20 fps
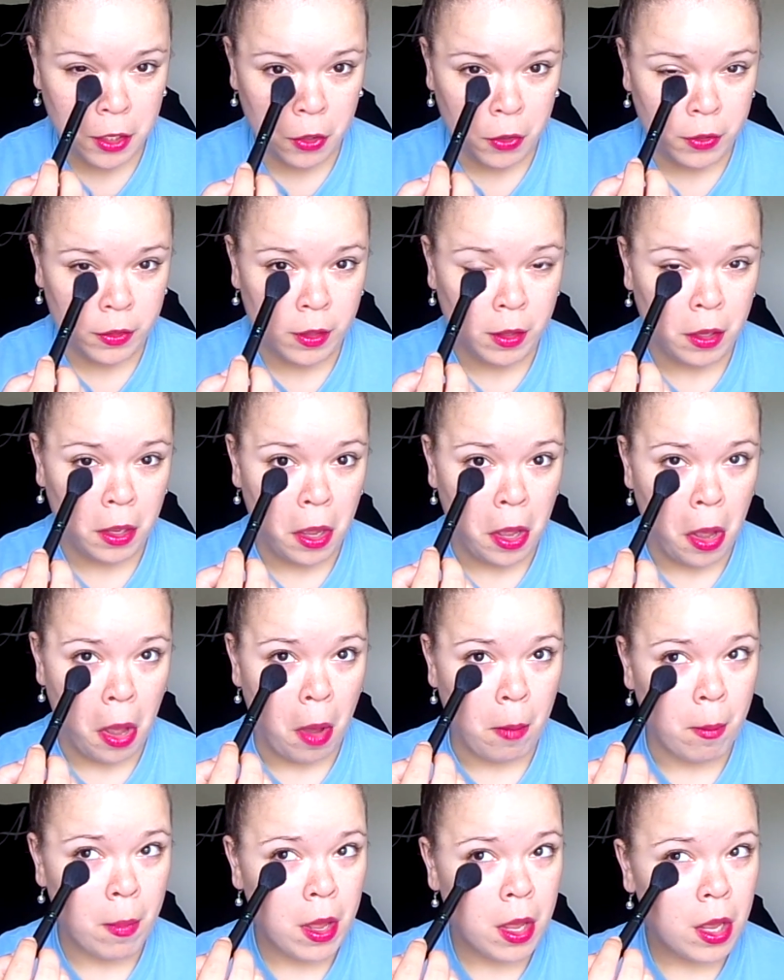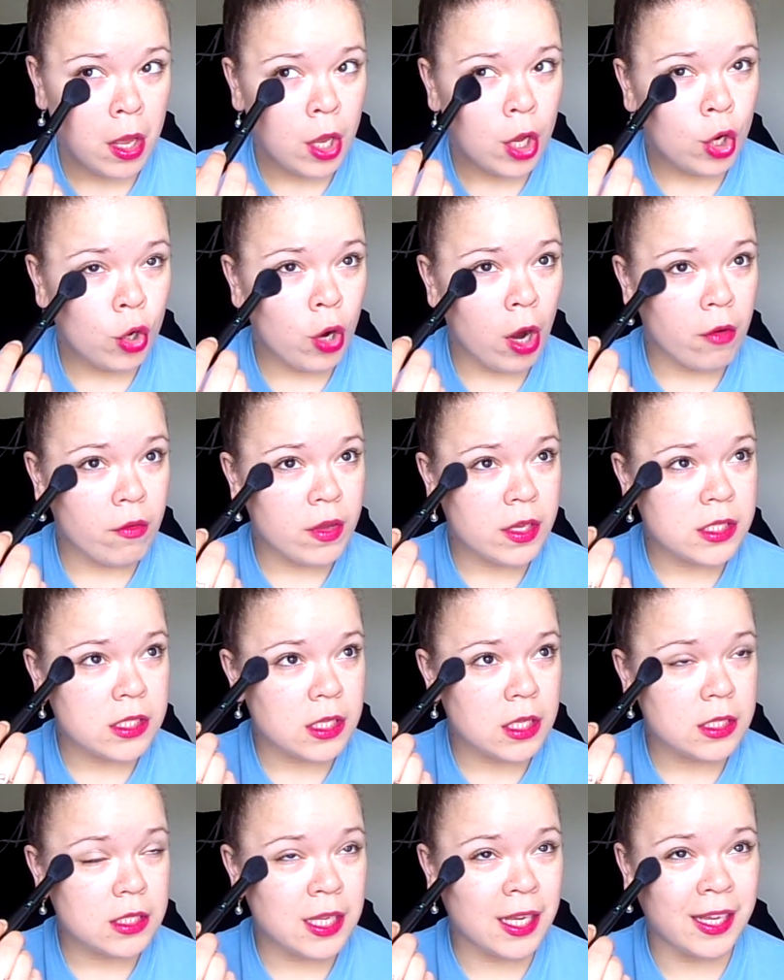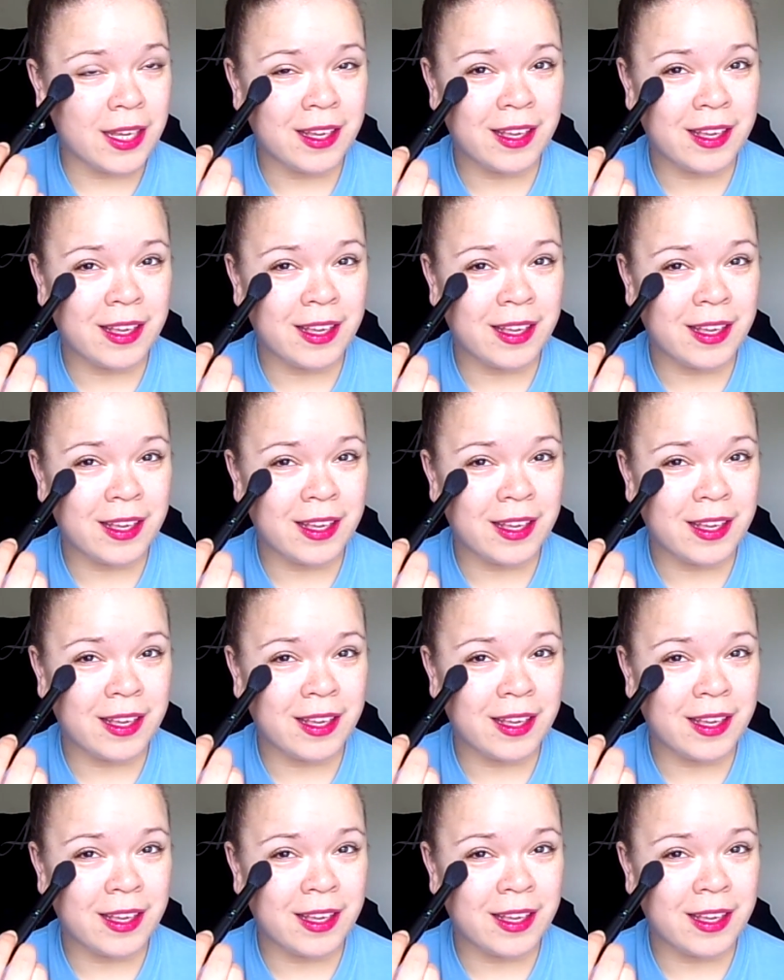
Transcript: here in the crevices